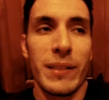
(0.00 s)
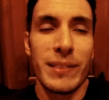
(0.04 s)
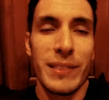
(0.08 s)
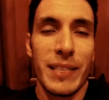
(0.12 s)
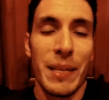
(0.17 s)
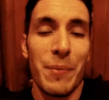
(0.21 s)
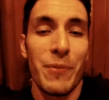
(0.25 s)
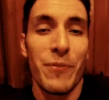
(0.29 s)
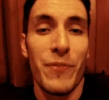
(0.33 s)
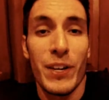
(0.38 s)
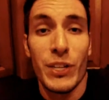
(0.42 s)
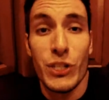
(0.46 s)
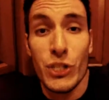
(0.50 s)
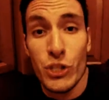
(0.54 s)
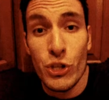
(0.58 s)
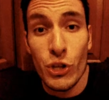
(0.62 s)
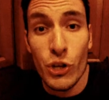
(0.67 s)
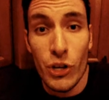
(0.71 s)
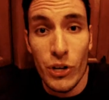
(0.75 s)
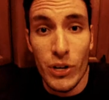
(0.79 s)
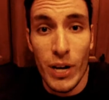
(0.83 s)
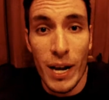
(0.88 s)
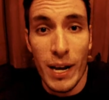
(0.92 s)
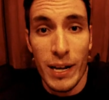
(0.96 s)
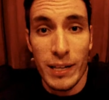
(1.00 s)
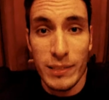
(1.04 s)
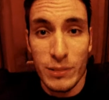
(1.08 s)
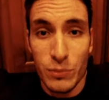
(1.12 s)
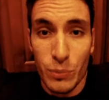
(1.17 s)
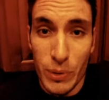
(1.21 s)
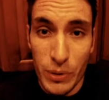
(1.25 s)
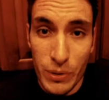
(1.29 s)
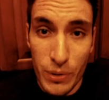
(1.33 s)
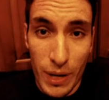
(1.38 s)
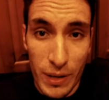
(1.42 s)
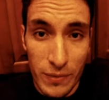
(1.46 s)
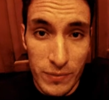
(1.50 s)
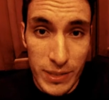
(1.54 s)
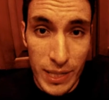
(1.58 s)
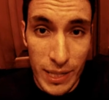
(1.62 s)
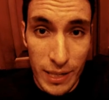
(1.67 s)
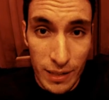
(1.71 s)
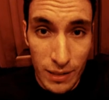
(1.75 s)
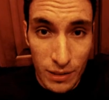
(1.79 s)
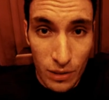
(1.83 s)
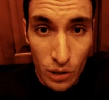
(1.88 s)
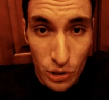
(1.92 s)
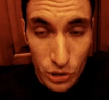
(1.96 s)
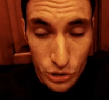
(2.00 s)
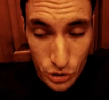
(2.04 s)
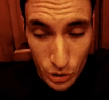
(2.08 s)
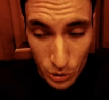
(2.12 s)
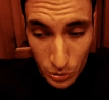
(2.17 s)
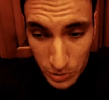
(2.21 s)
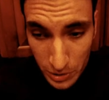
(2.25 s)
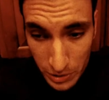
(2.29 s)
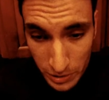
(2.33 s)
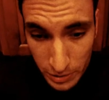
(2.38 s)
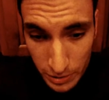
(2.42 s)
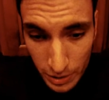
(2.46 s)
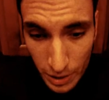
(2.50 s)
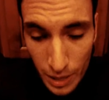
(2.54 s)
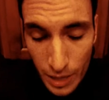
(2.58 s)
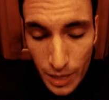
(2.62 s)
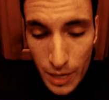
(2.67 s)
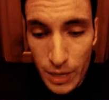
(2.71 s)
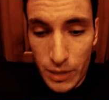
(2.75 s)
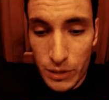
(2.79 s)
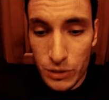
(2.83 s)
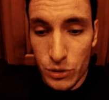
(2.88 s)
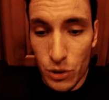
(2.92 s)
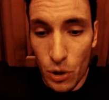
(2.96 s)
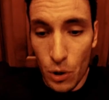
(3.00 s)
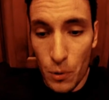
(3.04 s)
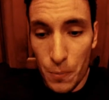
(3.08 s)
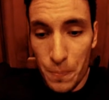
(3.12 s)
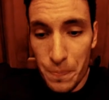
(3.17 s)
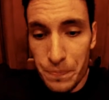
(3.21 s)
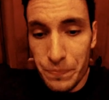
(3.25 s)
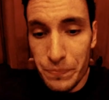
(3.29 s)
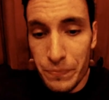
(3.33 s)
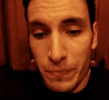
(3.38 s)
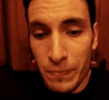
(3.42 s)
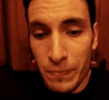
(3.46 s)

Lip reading: same effect sugar has when you have taken large doses. So